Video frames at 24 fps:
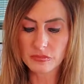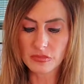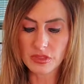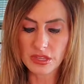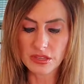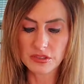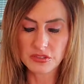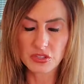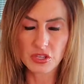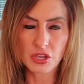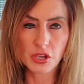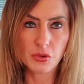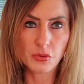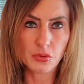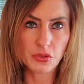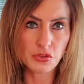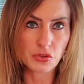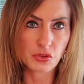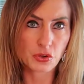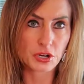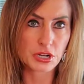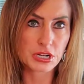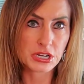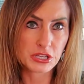So
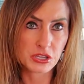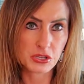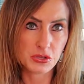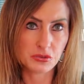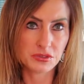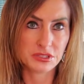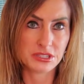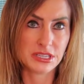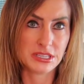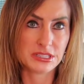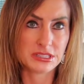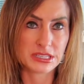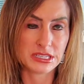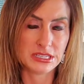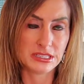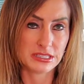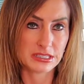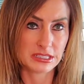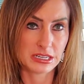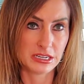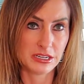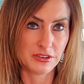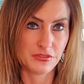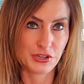you're gonna use this
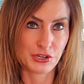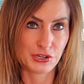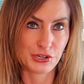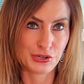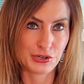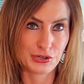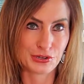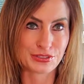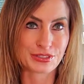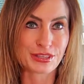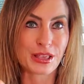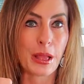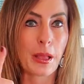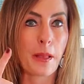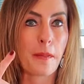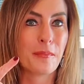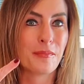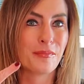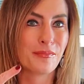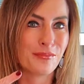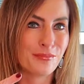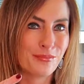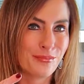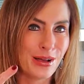instead of your noodles,
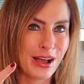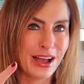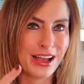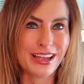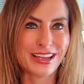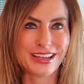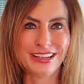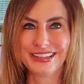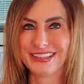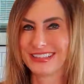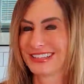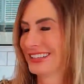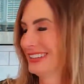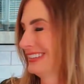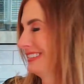but